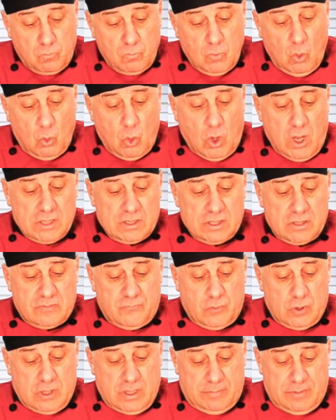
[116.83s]
water
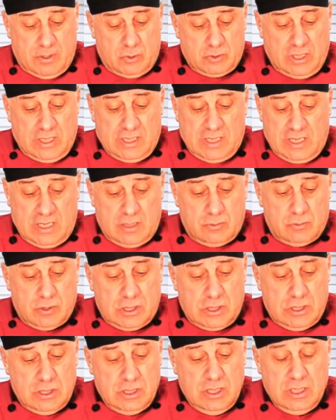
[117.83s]
for about an
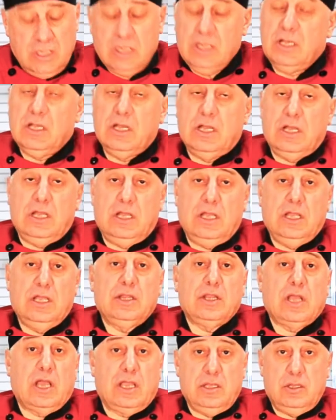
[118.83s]
hour.
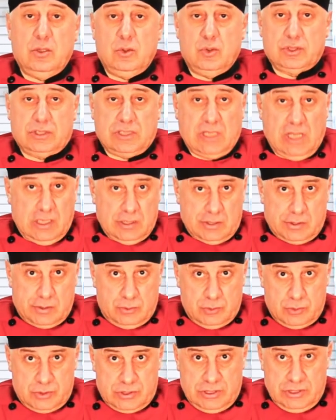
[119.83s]
And I use cold
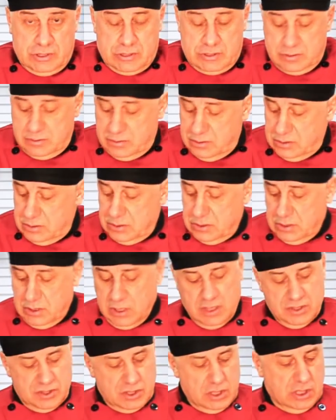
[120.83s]
rose here,
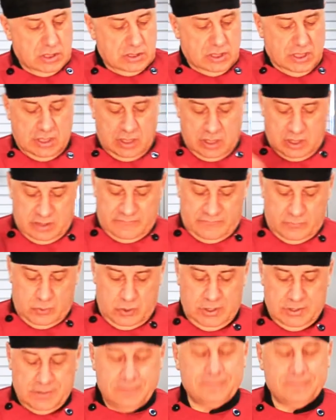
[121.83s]
and salt and olive oil.